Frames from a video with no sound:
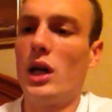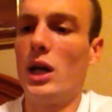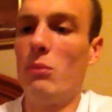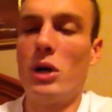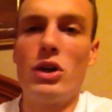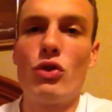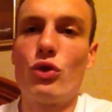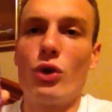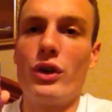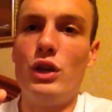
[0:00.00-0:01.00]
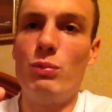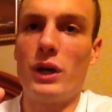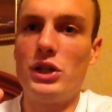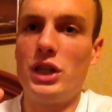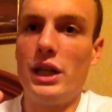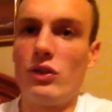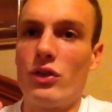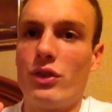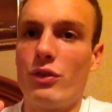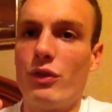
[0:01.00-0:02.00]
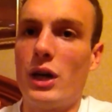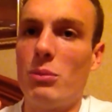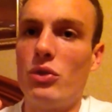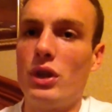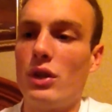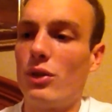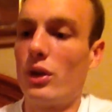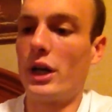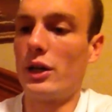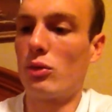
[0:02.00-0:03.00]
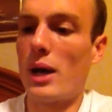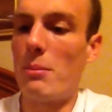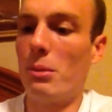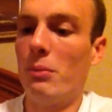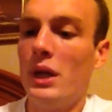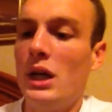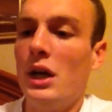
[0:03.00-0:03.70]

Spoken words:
I just saw these by chance at the pharmacy and thought I'd grab them.